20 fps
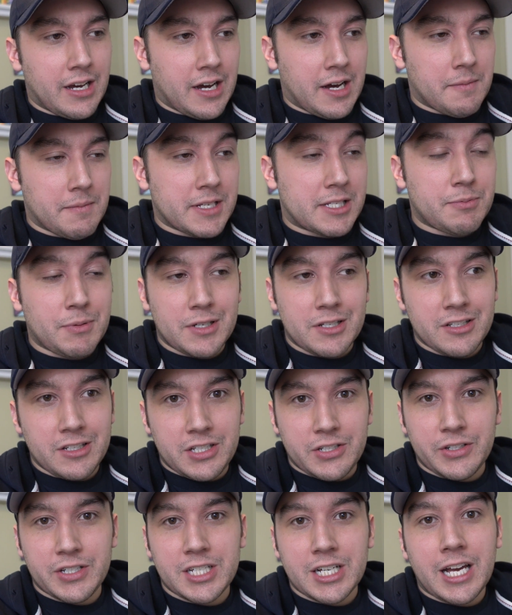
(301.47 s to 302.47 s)
um, especially
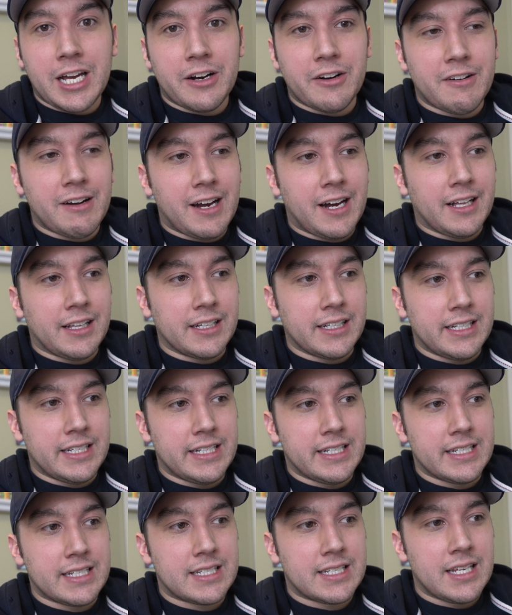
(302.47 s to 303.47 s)
Twitch IRL,
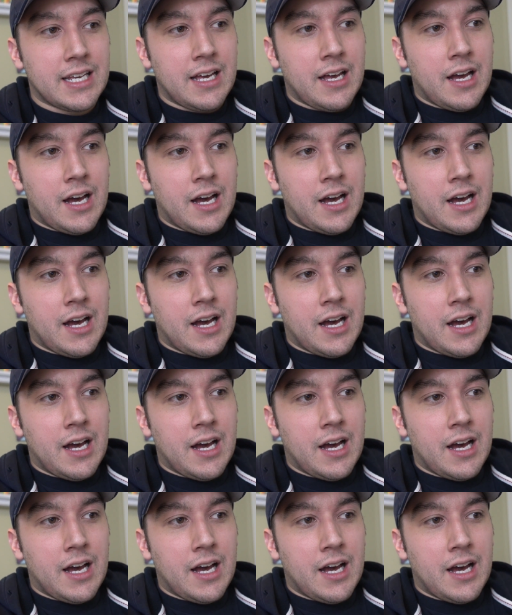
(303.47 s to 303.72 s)
is